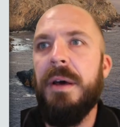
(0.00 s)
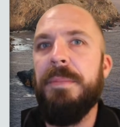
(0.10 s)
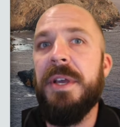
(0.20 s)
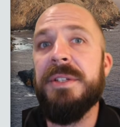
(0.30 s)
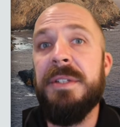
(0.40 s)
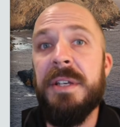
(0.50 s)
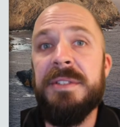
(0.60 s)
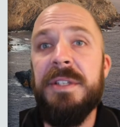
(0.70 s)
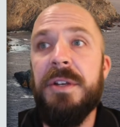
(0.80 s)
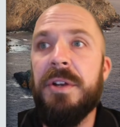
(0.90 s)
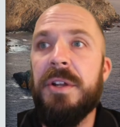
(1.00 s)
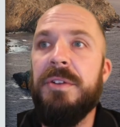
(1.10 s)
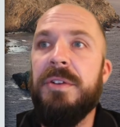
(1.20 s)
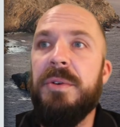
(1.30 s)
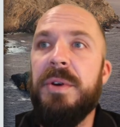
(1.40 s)
Because the next thing you're going to
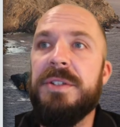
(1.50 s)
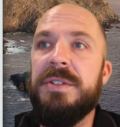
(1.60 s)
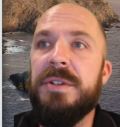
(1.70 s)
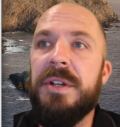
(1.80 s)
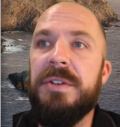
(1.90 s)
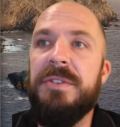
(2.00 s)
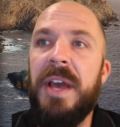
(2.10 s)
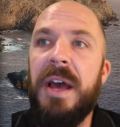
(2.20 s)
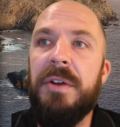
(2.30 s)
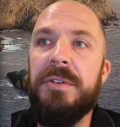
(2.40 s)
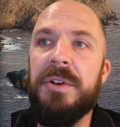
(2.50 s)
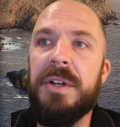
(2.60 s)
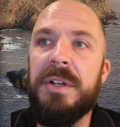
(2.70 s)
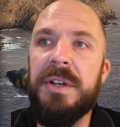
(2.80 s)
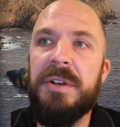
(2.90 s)
do is you're going
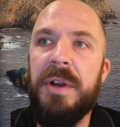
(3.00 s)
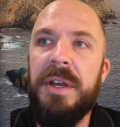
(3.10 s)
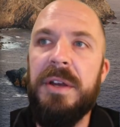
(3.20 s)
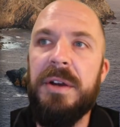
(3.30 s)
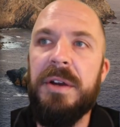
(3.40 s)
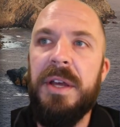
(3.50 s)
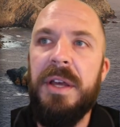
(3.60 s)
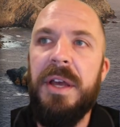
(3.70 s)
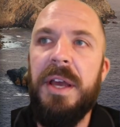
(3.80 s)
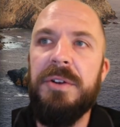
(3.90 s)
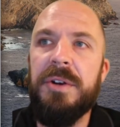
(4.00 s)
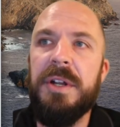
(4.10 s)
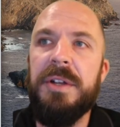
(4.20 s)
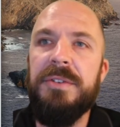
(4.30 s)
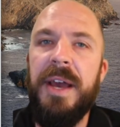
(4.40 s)
to click right here and you're
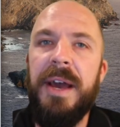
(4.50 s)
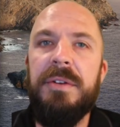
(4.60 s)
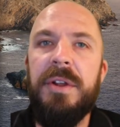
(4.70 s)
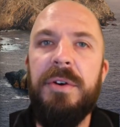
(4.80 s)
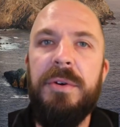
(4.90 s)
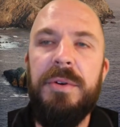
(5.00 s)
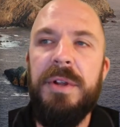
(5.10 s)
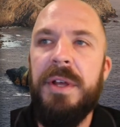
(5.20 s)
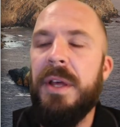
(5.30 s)
going to download